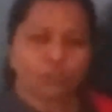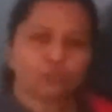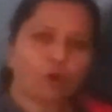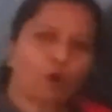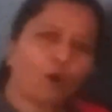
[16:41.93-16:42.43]

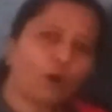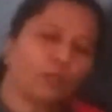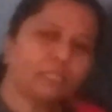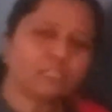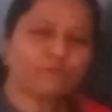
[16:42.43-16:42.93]
So
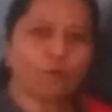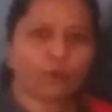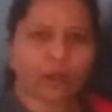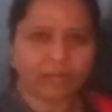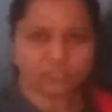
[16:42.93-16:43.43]
all these
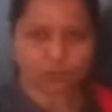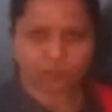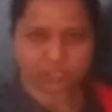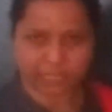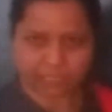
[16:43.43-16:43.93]
four kinds of
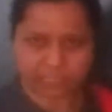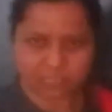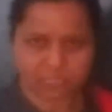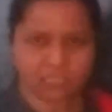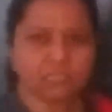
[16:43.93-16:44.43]

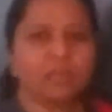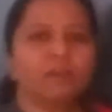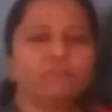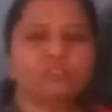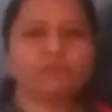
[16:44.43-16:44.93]
sentences
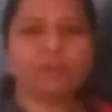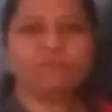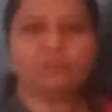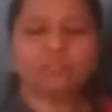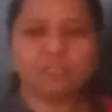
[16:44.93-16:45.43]
which we
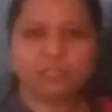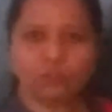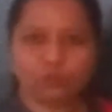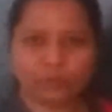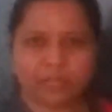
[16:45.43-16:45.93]
have
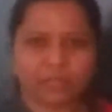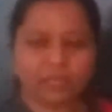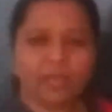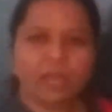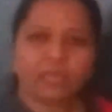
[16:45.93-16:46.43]
learned
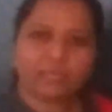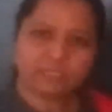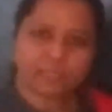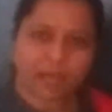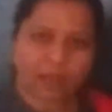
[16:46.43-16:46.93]
today
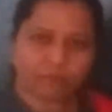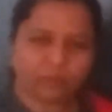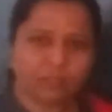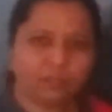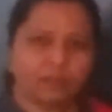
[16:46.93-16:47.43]
is
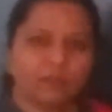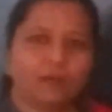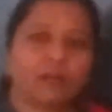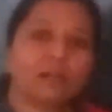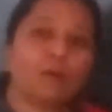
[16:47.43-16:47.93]
having
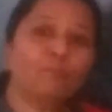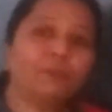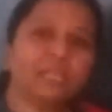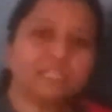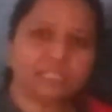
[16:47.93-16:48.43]
a
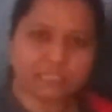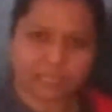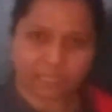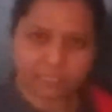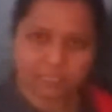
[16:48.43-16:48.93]
complete
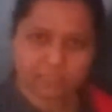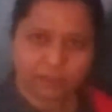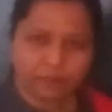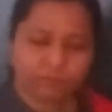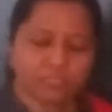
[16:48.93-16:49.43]

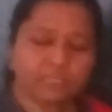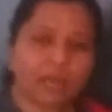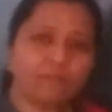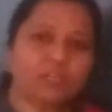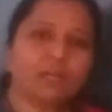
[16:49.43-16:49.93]
sense, which is
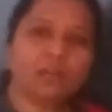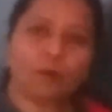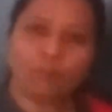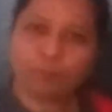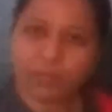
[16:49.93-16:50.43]
having a
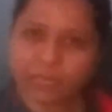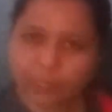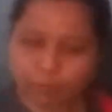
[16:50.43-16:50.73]
complete